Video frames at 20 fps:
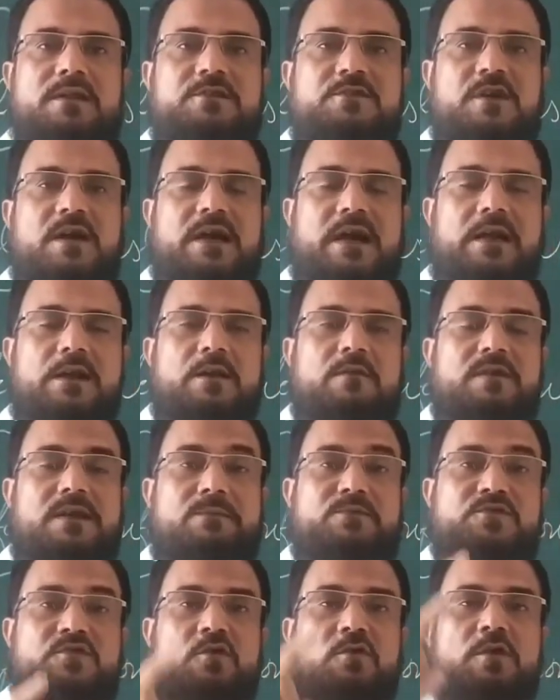this kind of
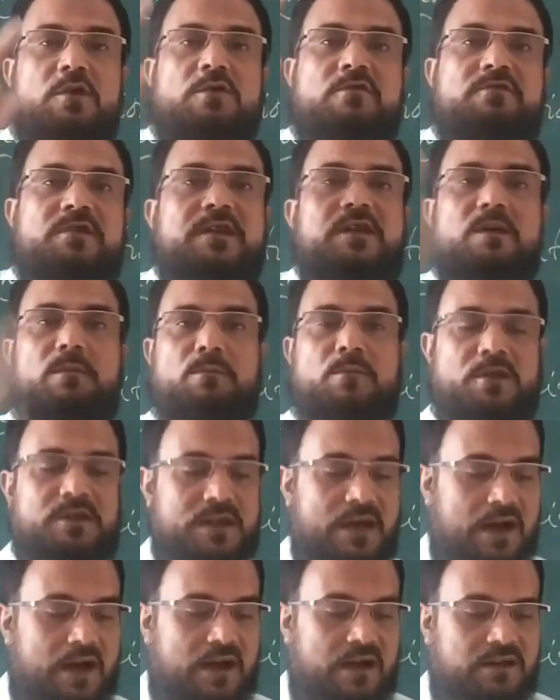absolute freedom
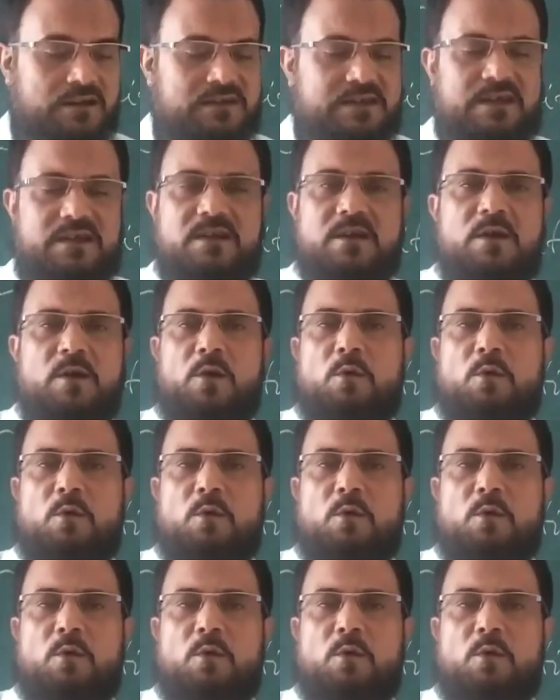on the earth that